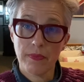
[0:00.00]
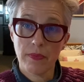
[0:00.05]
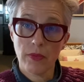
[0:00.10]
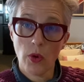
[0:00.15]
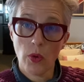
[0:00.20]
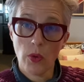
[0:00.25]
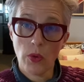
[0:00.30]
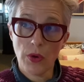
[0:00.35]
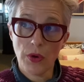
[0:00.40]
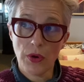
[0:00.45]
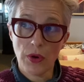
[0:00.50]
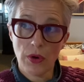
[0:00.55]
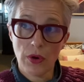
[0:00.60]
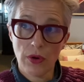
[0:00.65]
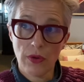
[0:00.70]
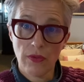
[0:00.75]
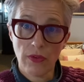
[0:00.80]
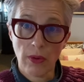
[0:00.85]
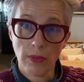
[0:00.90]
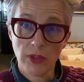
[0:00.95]

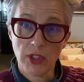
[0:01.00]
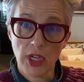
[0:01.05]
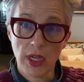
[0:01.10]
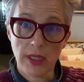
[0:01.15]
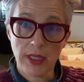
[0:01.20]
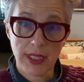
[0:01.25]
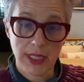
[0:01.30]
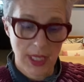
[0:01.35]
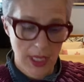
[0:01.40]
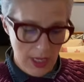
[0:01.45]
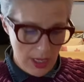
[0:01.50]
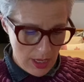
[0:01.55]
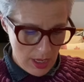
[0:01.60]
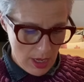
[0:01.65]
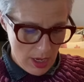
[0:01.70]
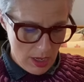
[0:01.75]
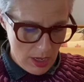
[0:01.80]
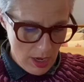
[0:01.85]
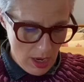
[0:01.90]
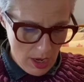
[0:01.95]
ordered from Chelsea
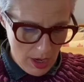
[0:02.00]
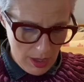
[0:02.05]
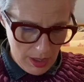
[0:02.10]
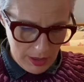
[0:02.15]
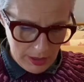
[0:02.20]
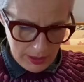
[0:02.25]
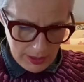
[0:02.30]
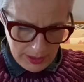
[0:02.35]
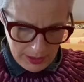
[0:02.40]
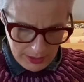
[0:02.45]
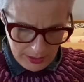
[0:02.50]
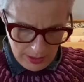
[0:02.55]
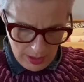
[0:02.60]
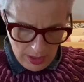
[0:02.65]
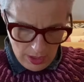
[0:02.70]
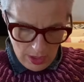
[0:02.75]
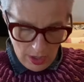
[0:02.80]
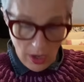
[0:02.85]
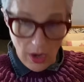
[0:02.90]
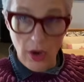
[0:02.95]
Yarns
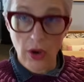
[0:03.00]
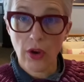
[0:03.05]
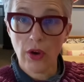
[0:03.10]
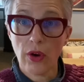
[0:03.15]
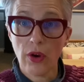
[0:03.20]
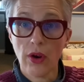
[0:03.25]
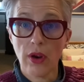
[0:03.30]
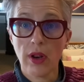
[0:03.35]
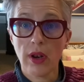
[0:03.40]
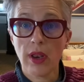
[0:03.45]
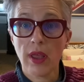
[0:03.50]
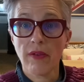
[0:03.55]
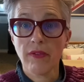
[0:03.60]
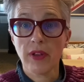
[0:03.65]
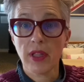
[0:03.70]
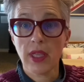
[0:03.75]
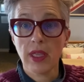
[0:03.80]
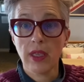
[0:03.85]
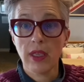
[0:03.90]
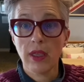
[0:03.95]
her
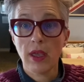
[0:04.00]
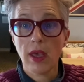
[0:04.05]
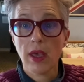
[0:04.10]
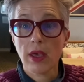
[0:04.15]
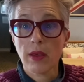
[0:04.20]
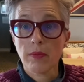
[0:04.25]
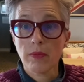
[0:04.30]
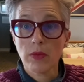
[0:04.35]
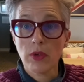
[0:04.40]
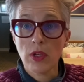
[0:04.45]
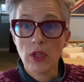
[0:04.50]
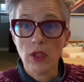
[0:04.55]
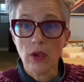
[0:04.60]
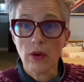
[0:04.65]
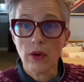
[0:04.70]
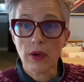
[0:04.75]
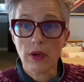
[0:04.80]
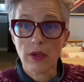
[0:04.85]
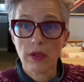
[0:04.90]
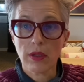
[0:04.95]
lovely New
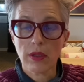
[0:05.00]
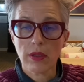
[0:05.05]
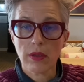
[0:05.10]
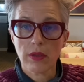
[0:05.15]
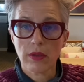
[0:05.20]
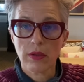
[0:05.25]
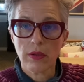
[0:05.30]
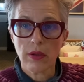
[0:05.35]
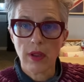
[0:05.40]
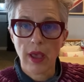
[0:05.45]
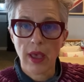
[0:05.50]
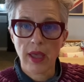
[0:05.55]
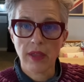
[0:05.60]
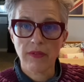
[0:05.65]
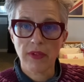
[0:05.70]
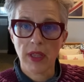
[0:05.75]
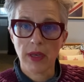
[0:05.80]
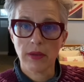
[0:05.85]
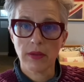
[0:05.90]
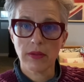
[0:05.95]
York
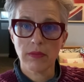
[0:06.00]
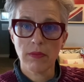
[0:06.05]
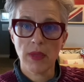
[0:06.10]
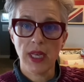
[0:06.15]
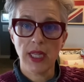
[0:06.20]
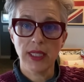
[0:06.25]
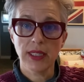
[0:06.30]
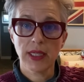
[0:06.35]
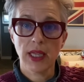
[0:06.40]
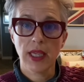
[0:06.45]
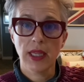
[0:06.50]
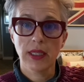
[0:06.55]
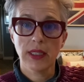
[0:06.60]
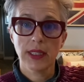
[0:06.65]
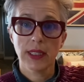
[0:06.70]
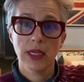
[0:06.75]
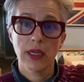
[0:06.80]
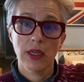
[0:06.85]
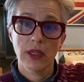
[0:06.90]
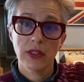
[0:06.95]
Advent mini schemes.
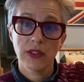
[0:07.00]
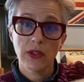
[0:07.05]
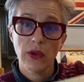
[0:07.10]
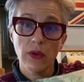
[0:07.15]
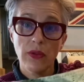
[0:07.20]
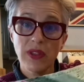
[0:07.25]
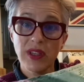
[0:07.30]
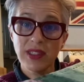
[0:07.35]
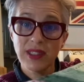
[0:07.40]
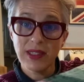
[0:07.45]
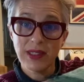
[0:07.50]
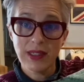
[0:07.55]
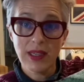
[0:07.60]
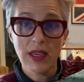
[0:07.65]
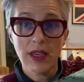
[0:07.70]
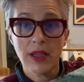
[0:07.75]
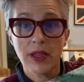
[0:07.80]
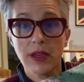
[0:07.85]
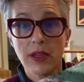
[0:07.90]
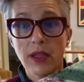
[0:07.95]
So this is
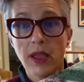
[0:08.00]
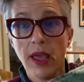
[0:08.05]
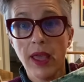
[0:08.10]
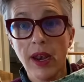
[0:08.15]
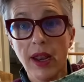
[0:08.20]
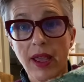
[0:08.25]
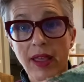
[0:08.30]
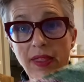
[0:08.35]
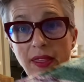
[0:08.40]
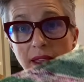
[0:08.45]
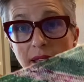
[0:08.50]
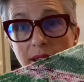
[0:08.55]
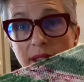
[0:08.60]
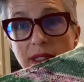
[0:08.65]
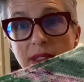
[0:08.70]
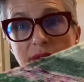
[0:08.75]
it, and I think it's